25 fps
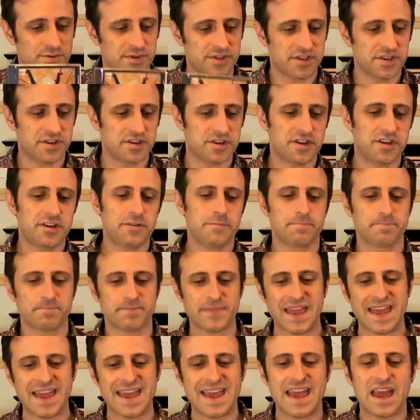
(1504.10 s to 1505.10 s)
are really good.
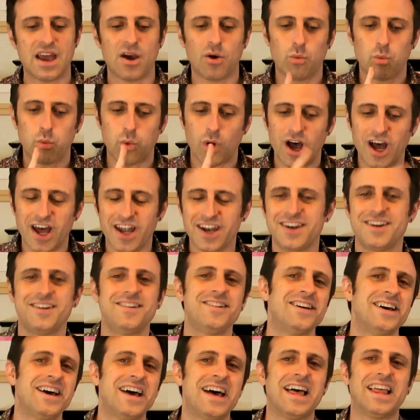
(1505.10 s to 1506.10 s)
One
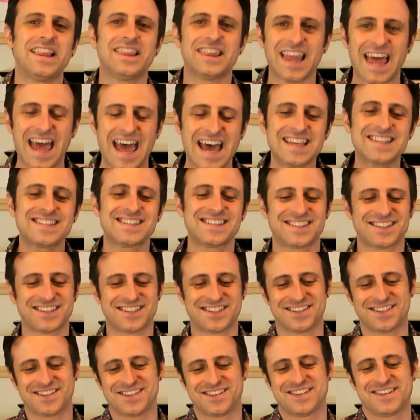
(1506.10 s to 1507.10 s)

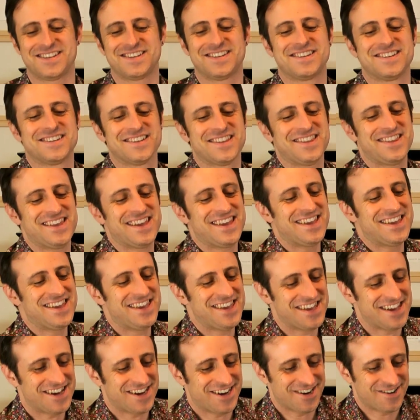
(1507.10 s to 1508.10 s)
last thing
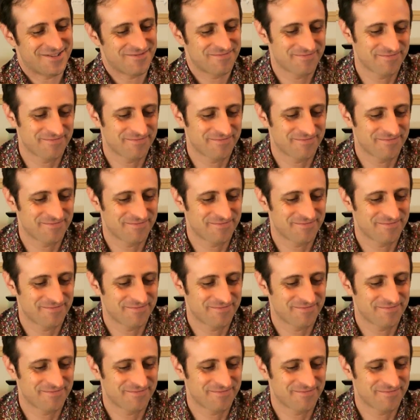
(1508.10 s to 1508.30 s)
here.